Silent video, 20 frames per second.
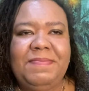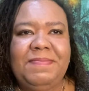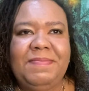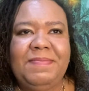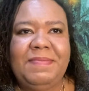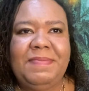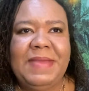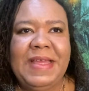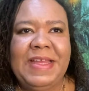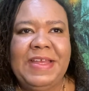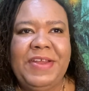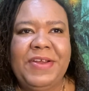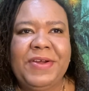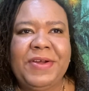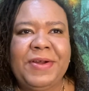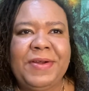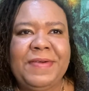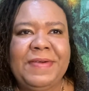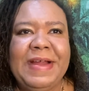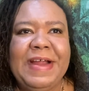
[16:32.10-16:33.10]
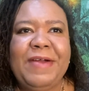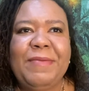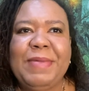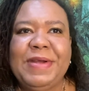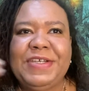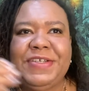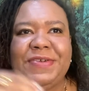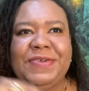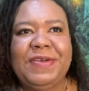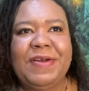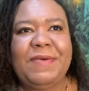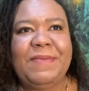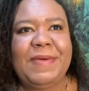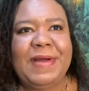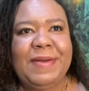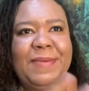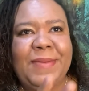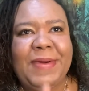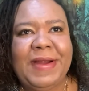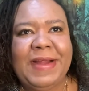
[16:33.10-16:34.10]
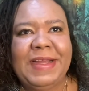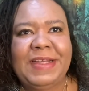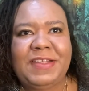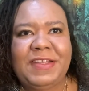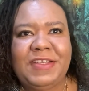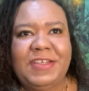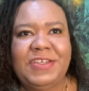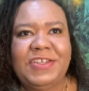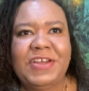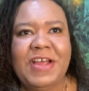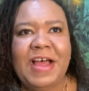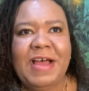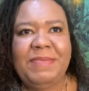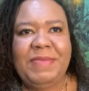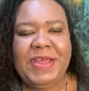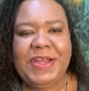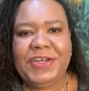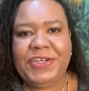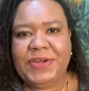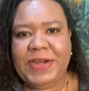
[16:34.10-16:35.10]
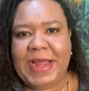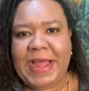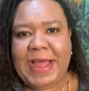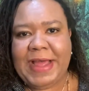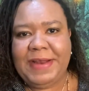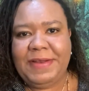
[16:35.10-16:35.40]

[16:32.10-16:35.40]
in your career, but you don't want to work at the job that you're at.